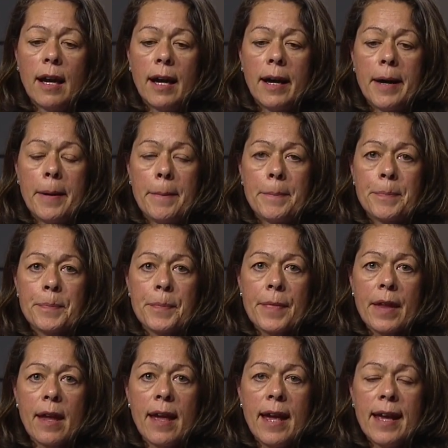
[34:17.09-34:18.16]
Um,
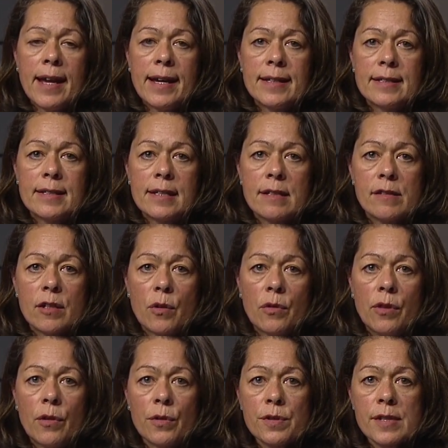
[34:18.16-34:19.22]
and so
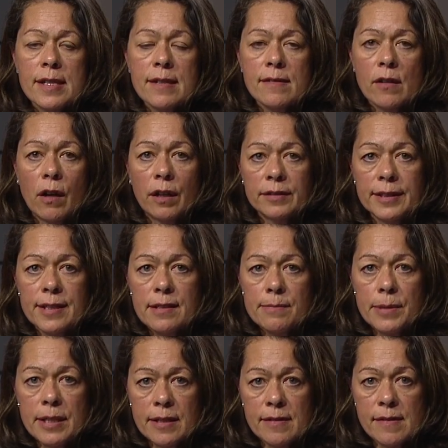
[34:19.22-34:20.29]
those things all need to
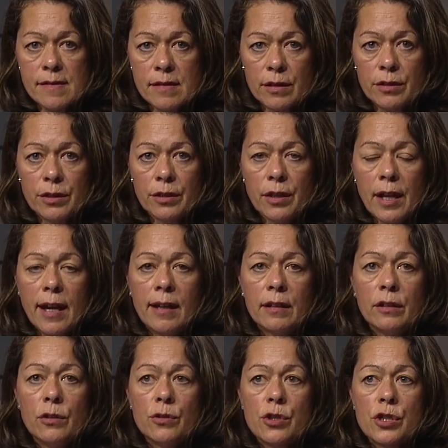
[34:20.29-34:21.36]
be considered,
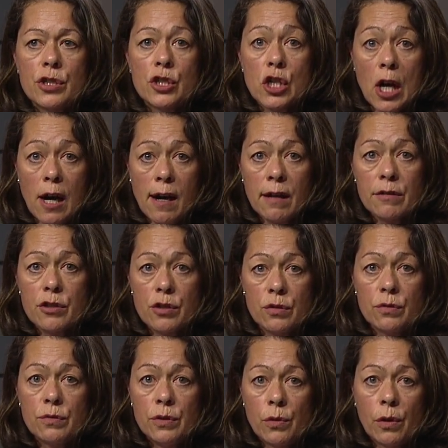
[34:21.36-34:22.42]
and you should talk
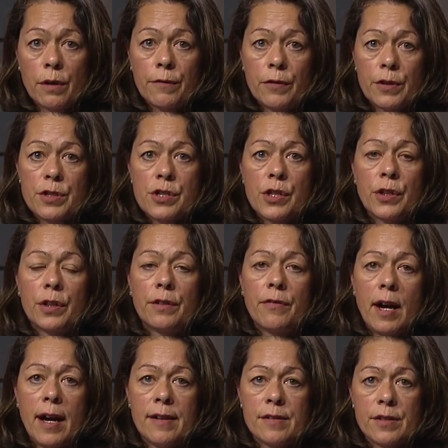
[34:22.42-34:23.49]
to your first year
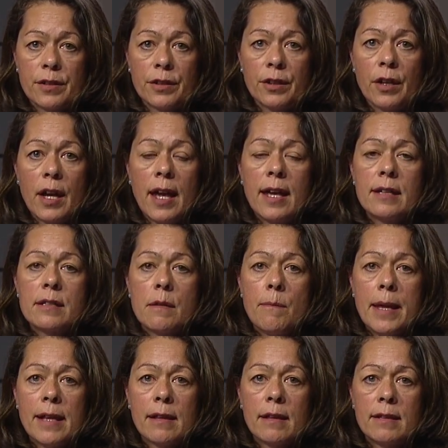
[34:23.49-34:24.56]
advisor to
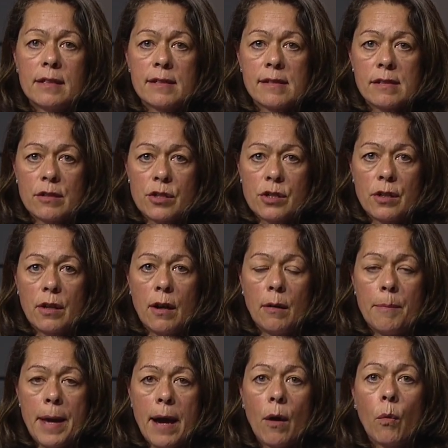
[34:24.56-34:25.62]
make the decision
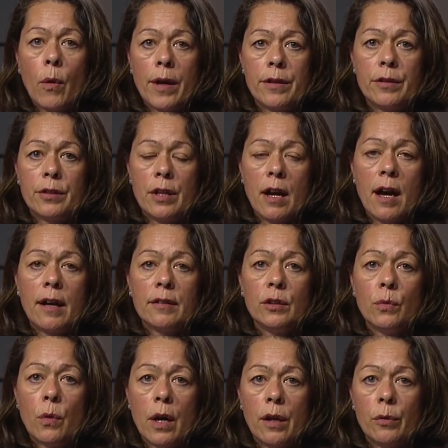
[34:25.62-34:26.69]
about whether or not
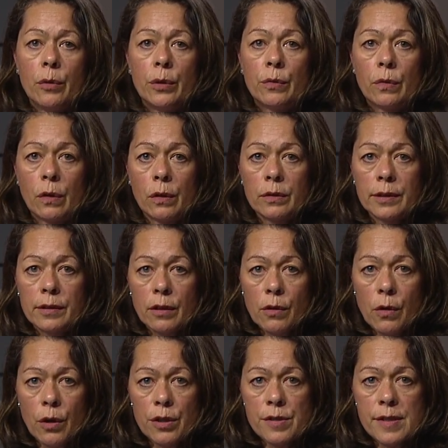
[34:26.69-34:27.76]
you want to enroll in the
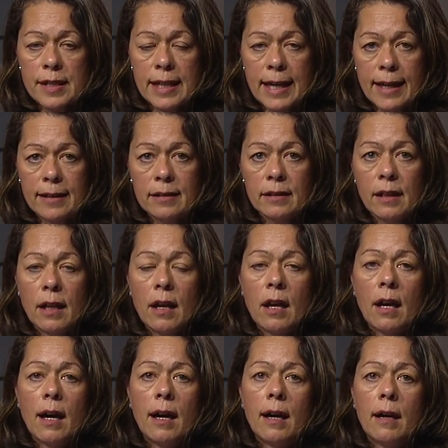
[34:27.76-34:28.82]
course again
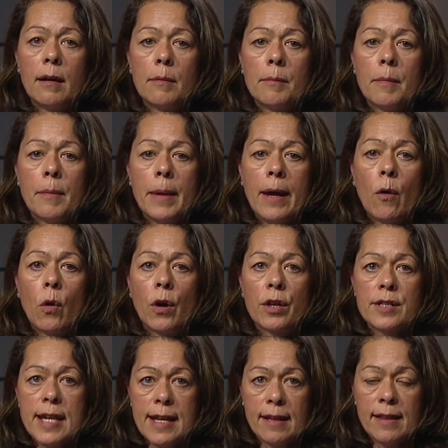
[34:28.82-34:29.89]
um, or
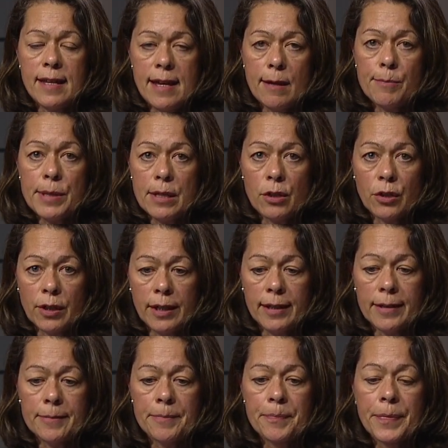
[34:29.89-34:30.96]
take the AP credit.